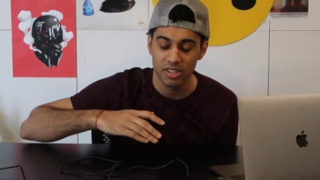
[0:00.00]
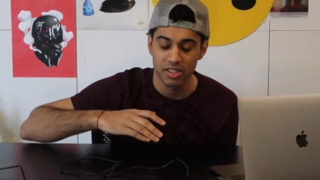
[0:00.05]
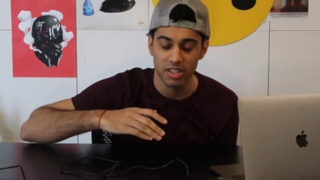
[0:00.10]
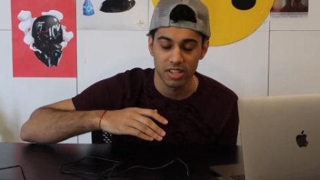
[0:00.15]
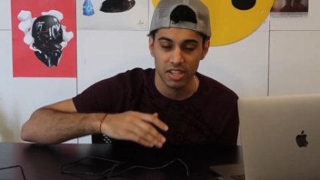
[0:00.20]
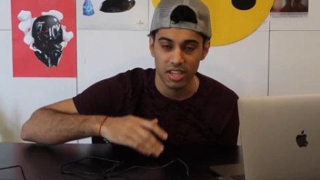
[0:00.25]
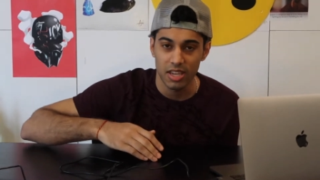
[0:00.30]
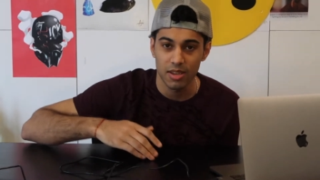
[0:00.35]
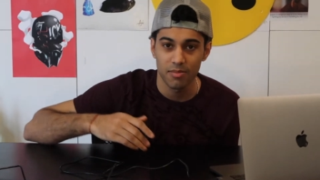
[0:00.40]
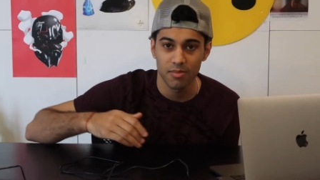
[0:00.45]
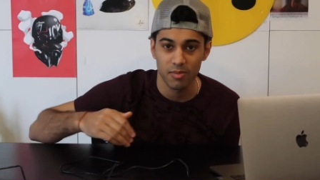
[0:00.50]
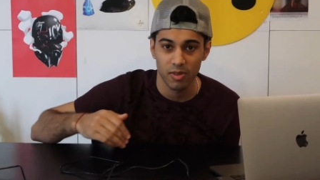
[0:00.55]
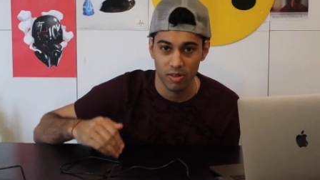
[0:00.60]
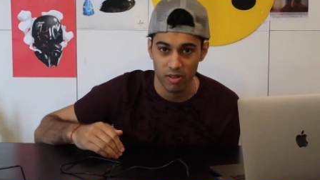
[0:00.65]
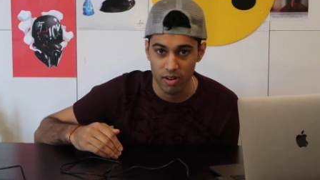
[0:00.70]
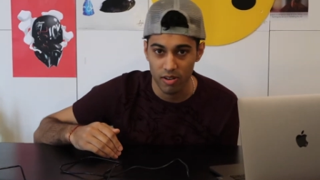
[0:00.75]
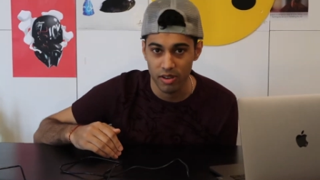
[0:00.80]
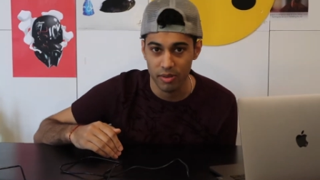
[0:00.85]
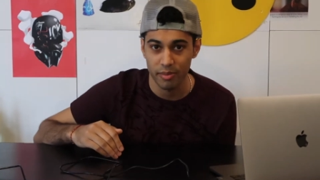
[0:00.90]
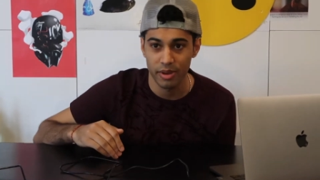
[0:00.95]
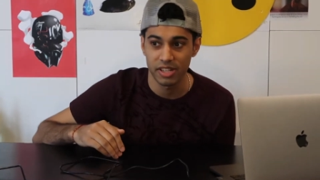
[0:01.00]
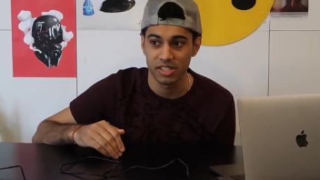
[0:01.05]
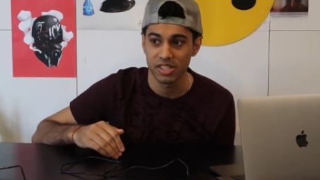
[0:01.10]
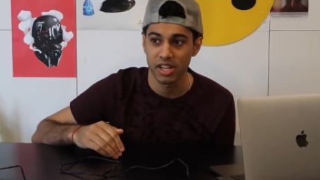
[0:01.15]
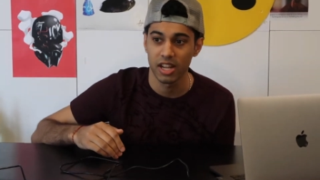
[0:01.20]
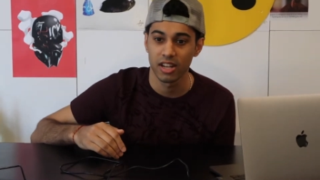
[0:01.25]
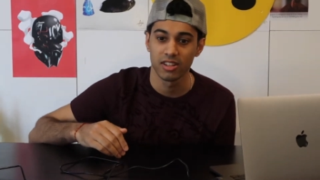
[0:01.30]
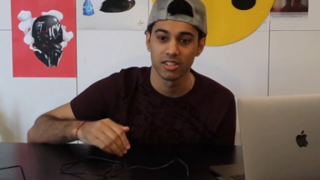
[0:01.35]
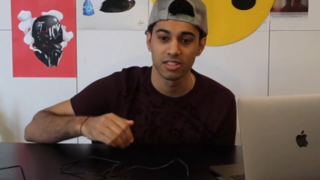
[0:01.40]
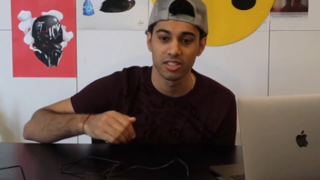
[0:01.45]
to keep growing my
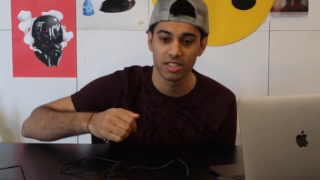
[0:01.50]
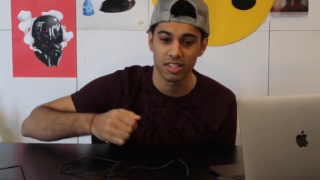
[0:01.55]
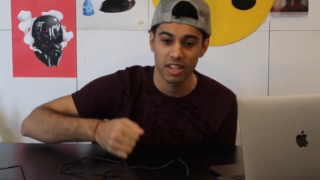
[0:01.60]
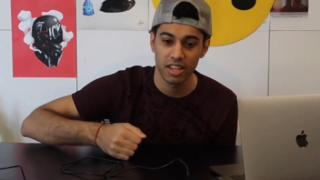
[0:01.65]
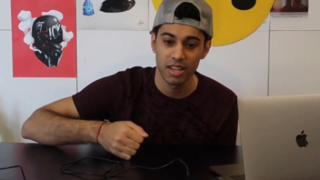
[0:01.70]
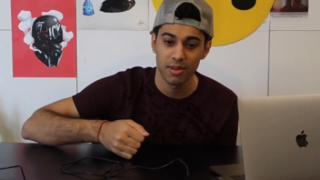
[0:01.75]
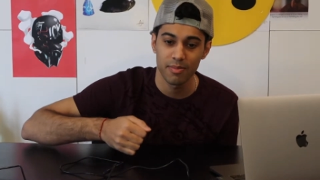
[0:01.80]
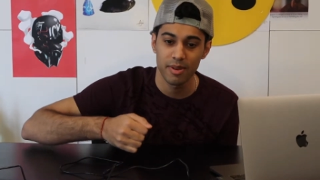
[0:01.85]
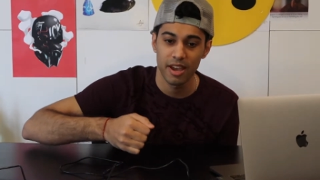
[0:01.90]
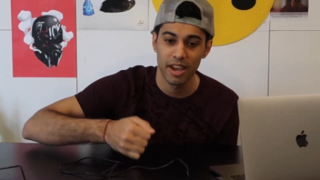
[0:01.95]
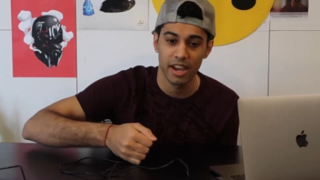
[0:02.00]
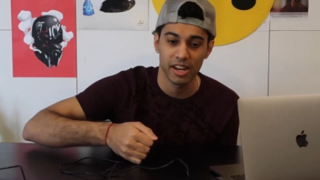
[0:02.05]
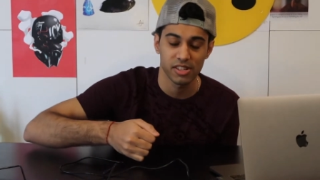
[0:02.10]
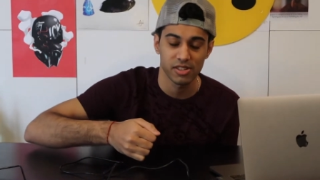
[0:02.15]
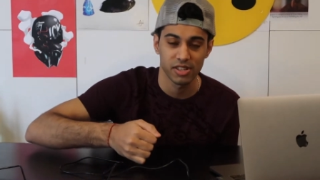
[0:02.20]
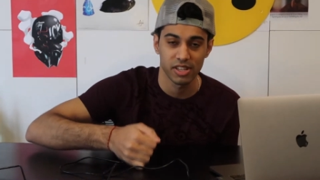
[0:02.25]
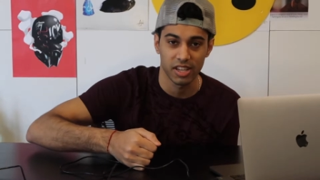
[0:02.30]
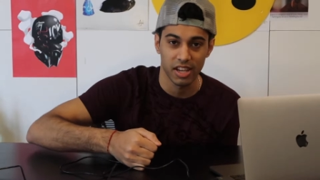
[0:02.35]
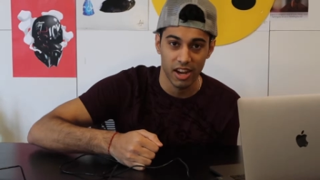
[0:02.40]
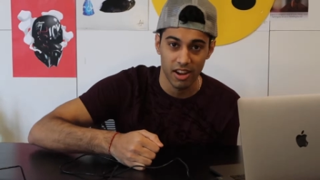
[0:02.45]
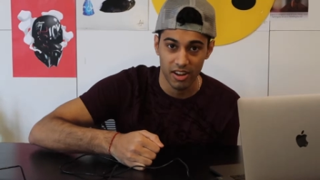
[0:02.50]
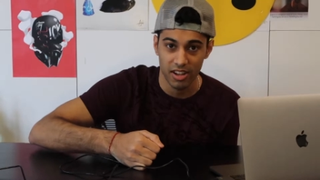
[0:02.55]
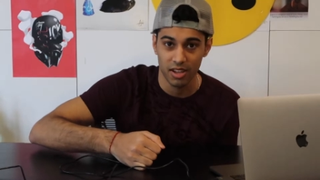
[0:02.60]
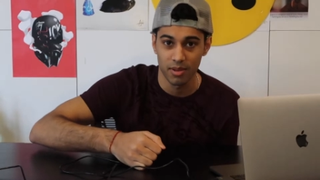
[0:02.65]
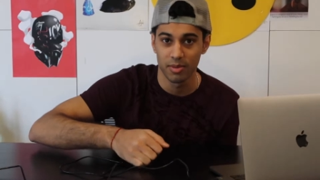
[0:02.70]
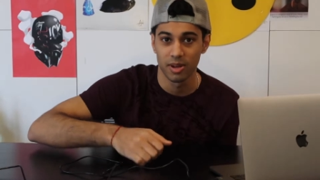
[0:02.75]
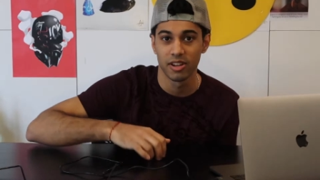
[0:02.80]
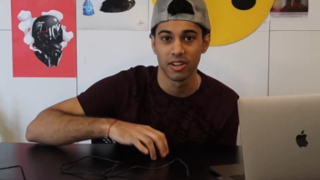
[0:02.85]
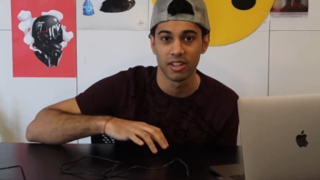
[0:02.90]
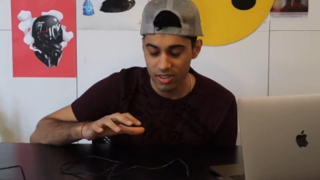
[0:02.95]
channel and to keep actually
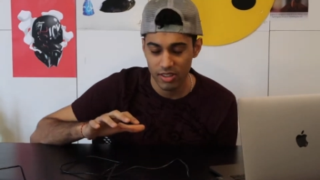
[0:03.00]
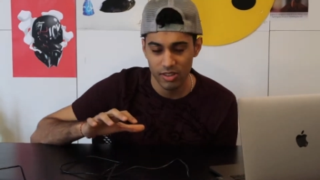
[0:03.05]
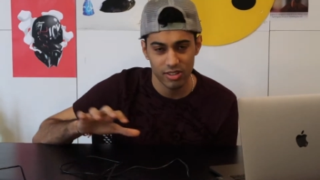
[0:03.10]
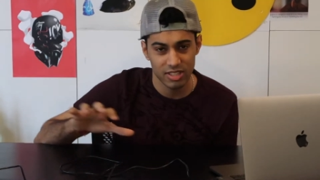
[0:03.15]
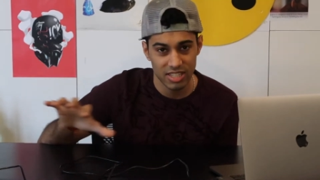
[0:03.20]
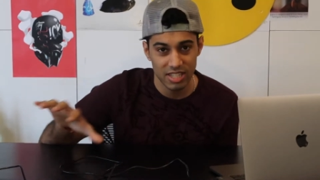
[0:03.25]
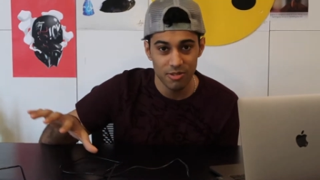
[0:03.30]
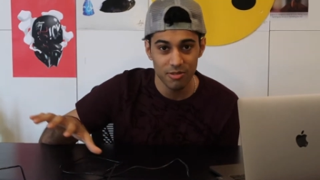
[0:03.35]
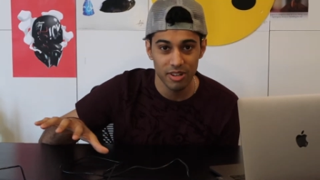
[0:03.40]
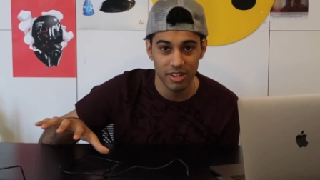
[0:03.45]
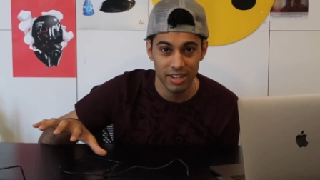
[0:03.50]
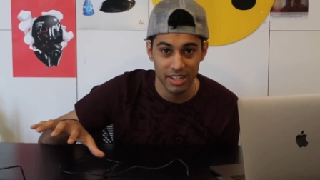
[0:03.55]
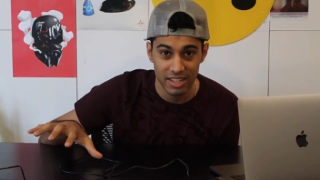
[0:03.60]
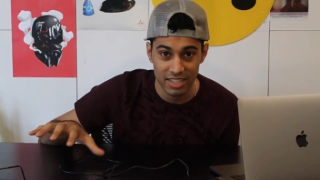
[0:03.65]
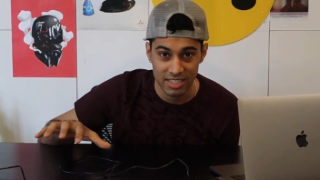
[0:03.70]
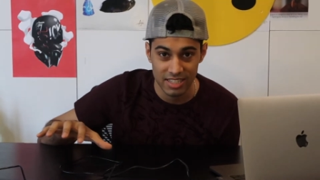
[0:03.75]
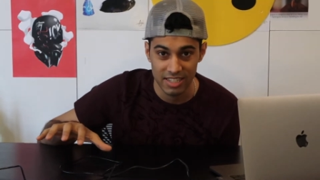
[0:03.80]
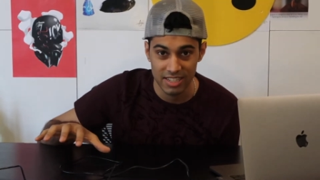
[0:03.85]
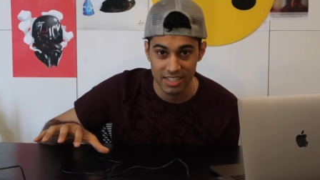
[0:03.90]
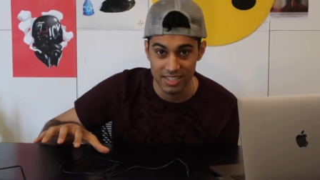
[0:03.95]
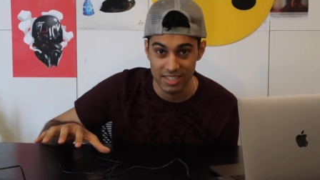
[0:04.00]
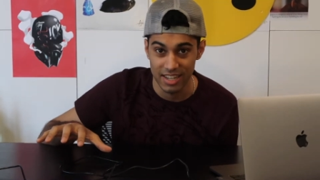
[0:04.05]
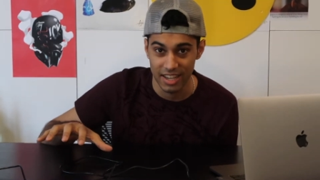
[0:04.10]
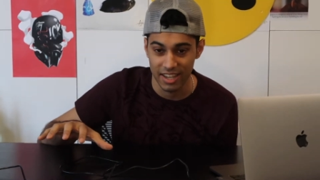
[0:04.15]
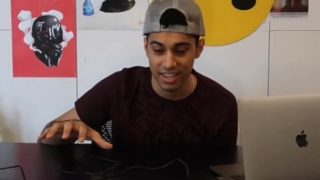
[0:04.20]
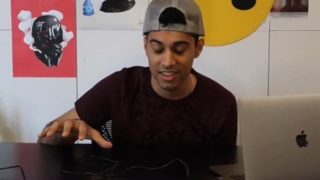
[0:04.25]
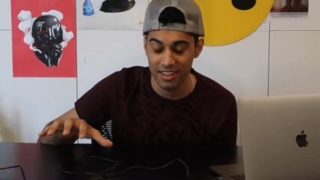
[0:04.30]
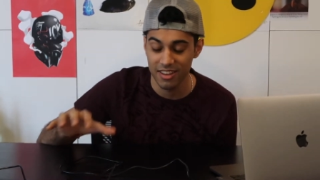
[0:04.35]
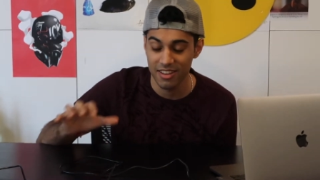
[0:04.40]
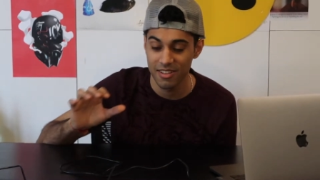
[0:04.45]
caring about it. You'll see what it is in a
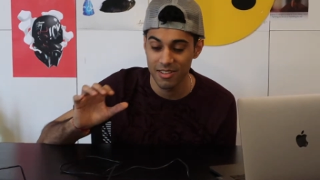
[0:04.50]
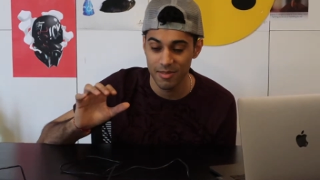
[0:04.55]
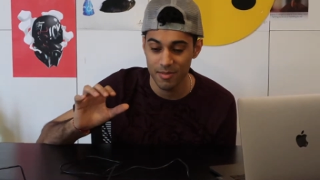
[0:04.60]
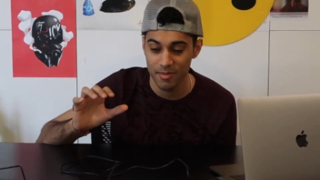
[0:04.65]
second,